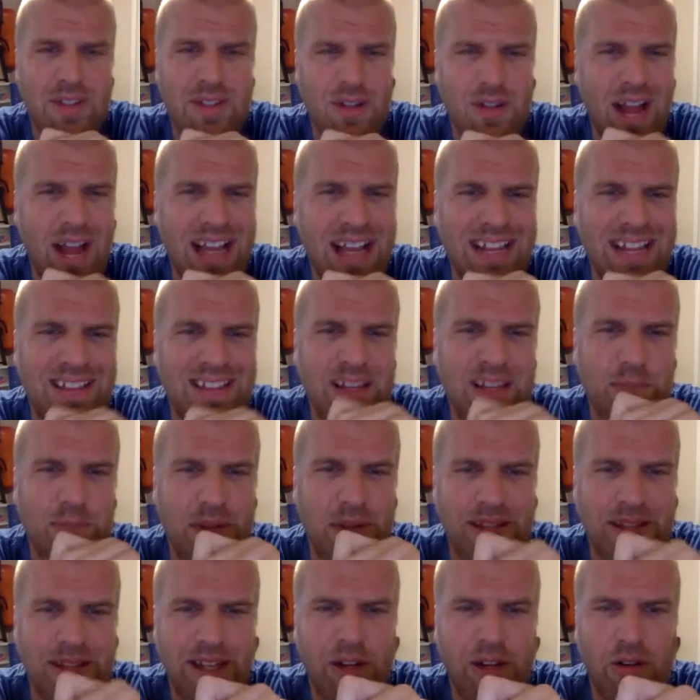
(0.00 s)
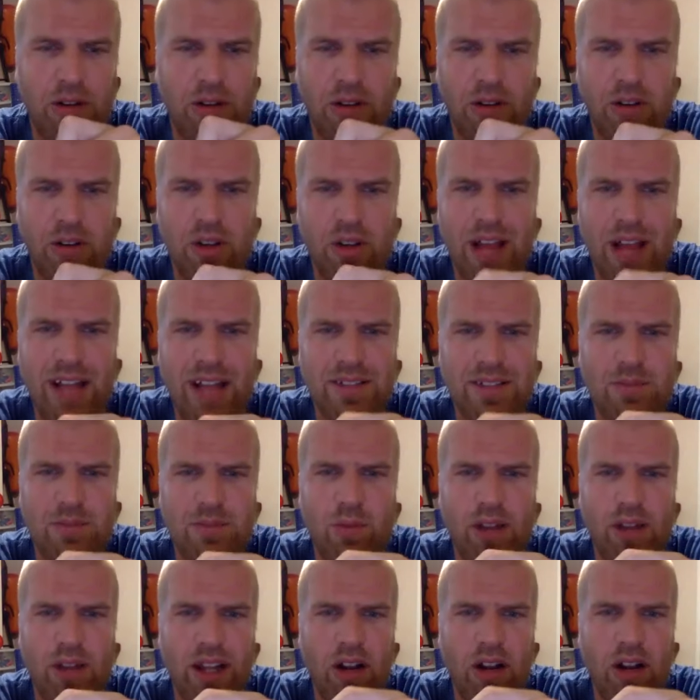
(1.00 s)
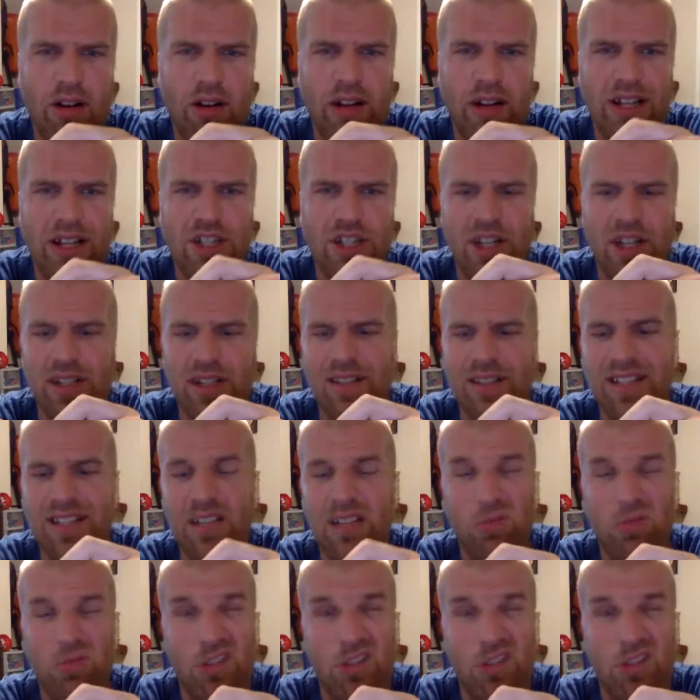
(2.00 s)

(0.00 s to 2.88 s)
Is there anything particular you guys really are itching to see?